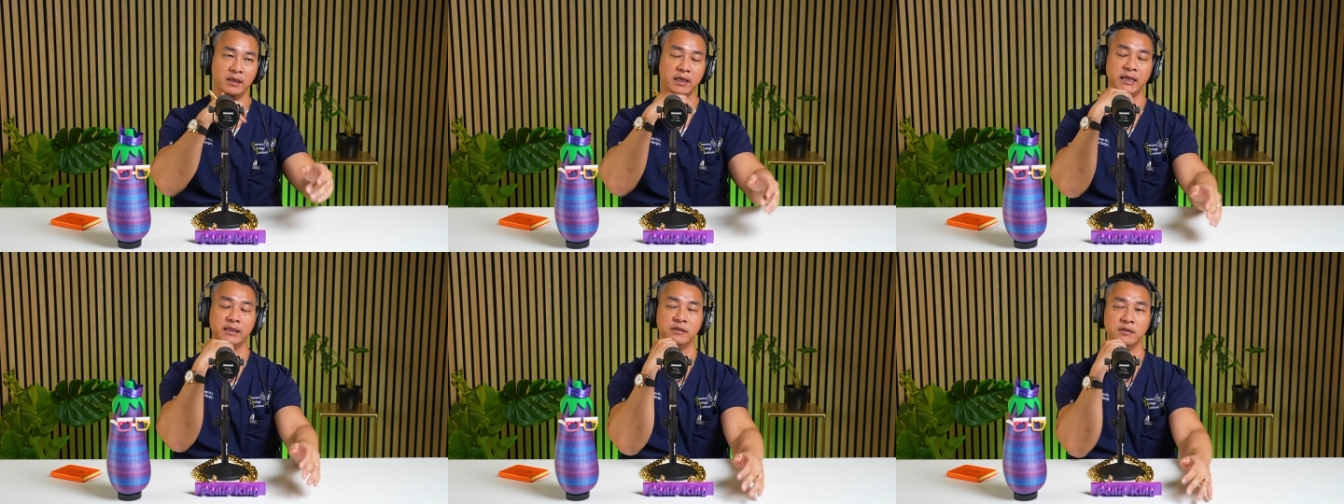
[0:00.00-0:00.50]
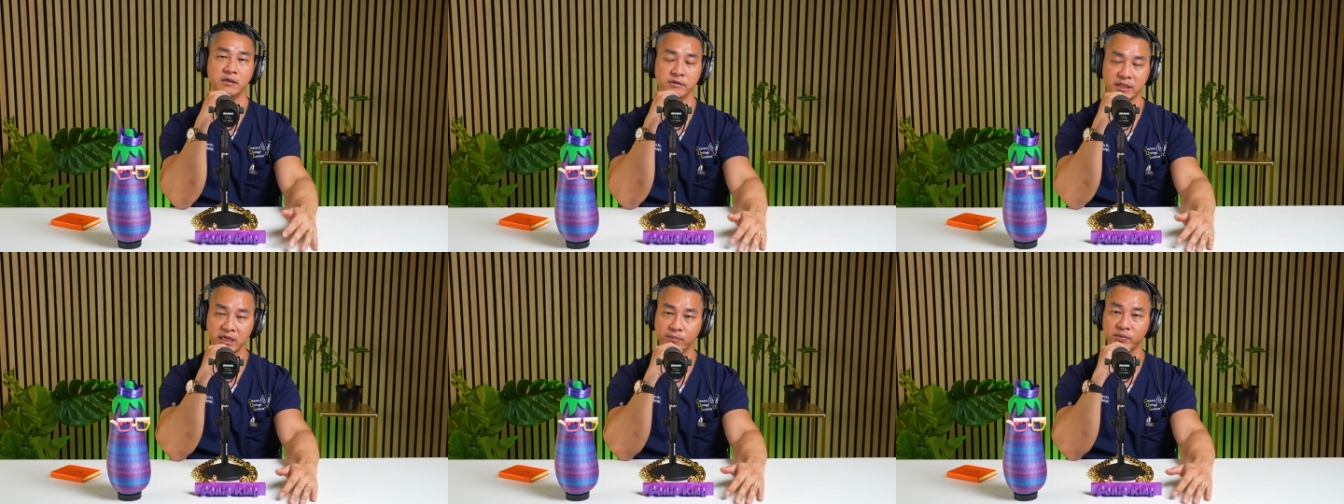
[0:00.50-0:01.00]
And, you know,
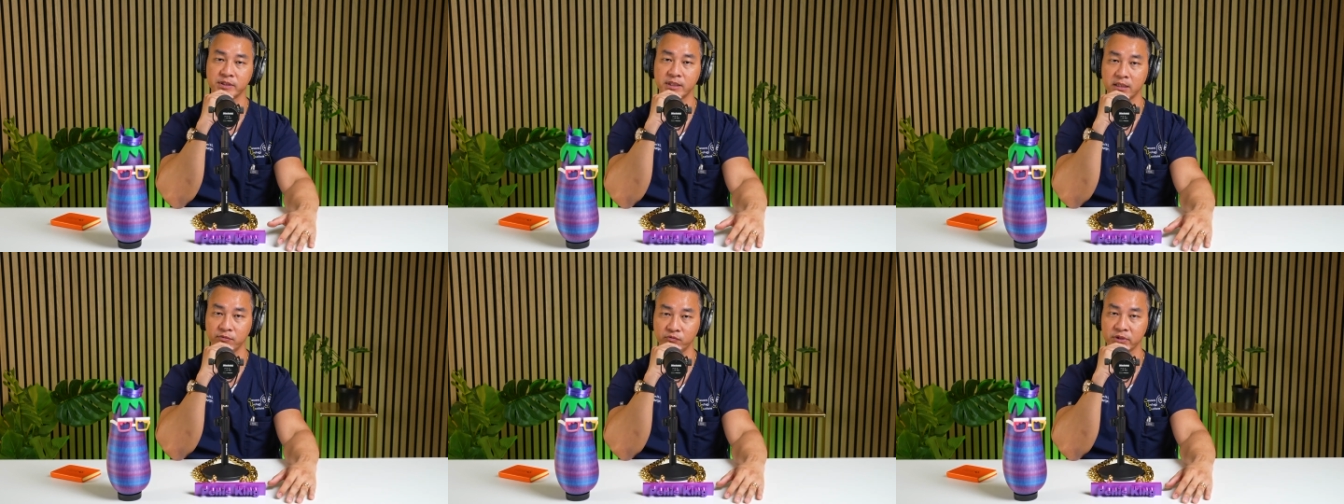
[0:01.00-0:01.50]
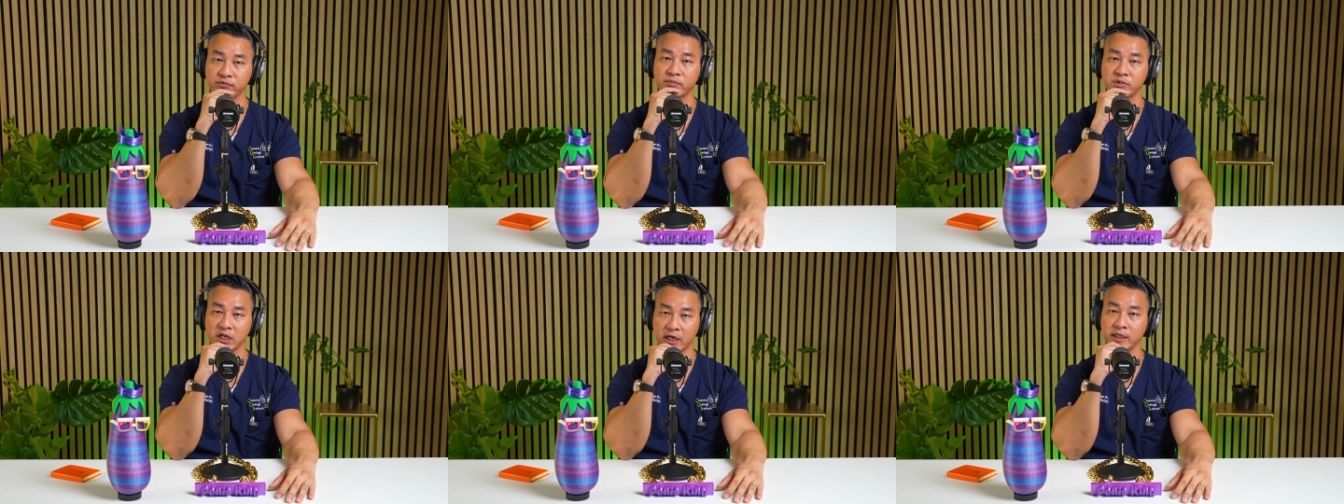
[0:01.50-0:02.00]
10% was from
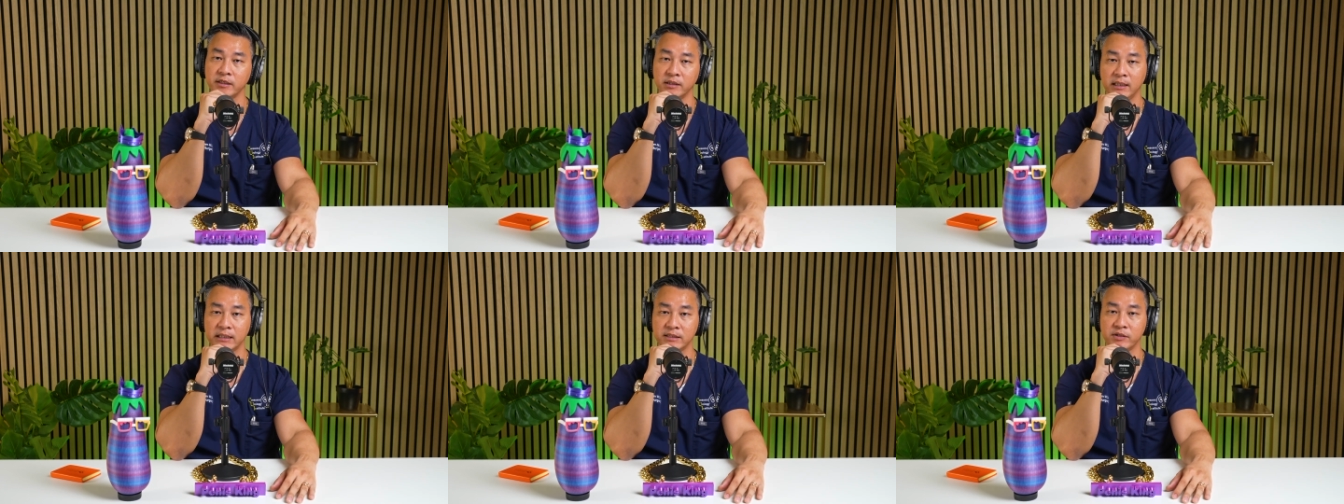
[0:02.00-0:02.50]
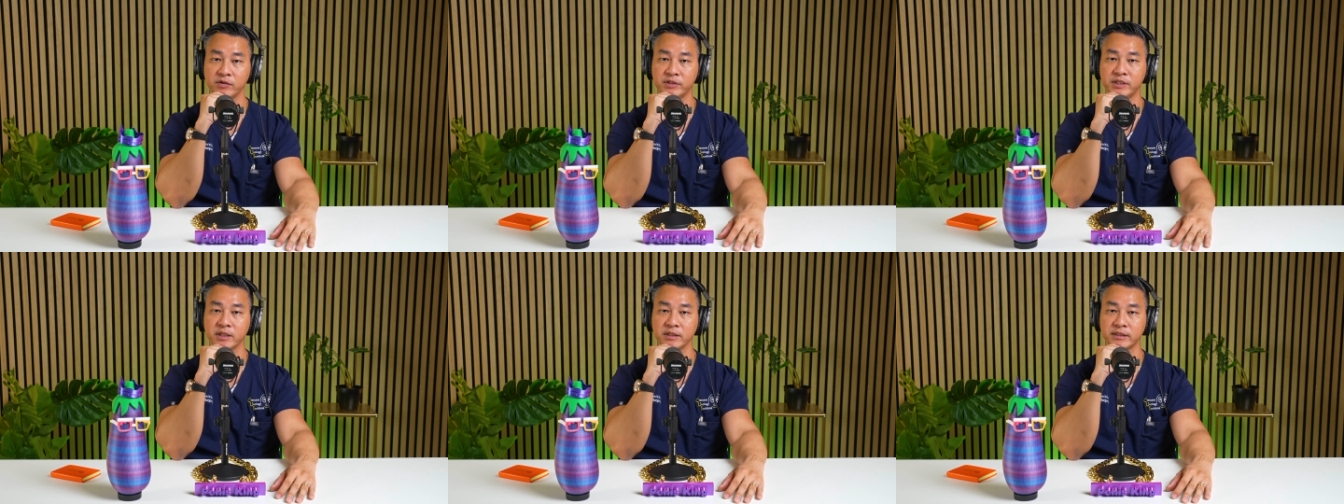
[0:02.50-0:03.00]
China. And so
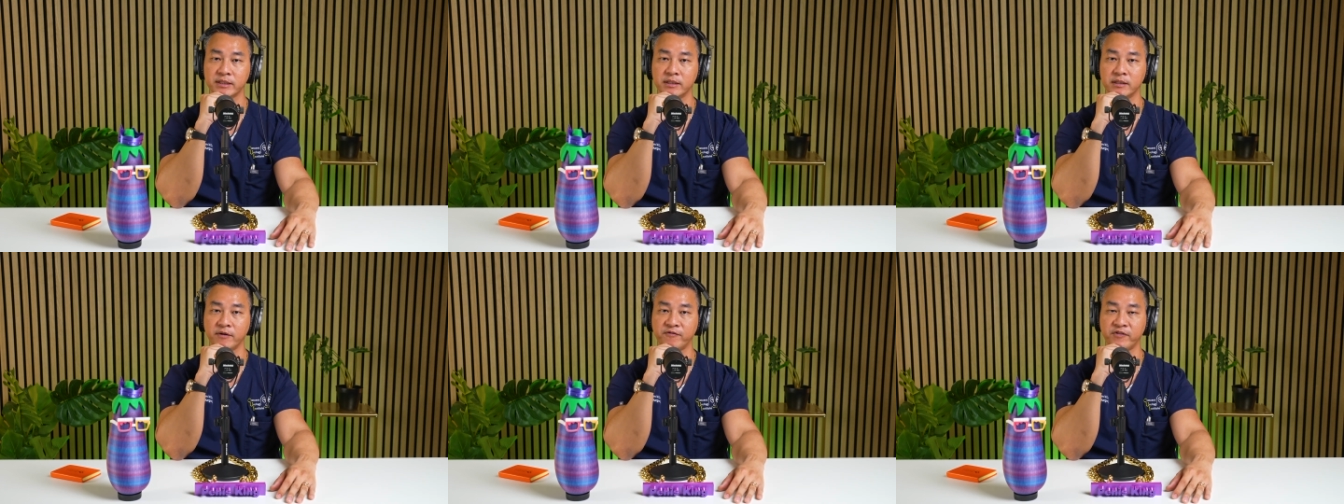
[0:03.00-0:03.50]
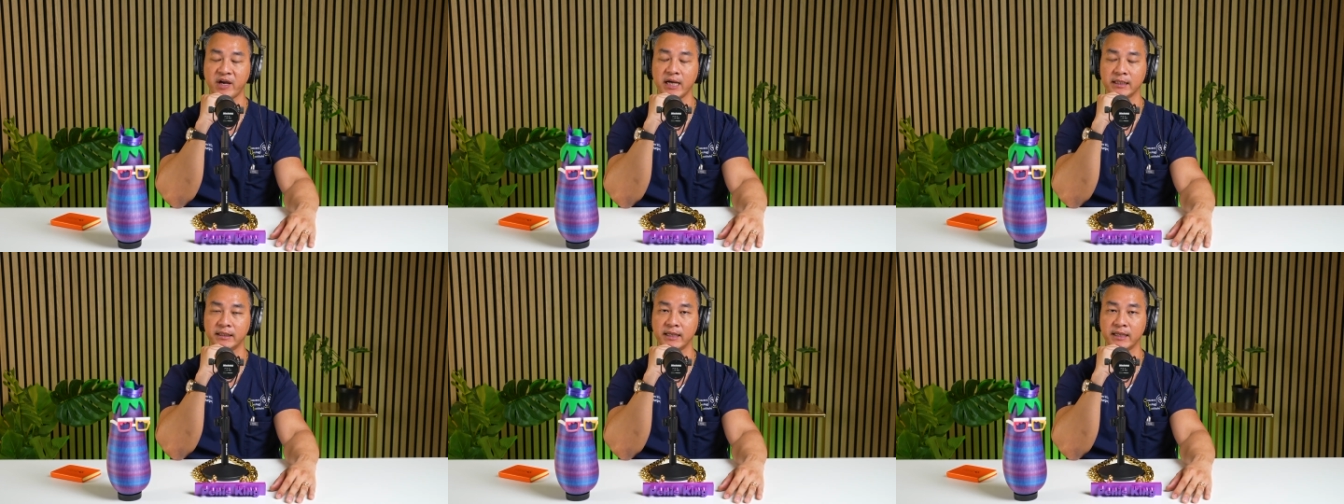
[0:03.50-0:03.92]
just the fact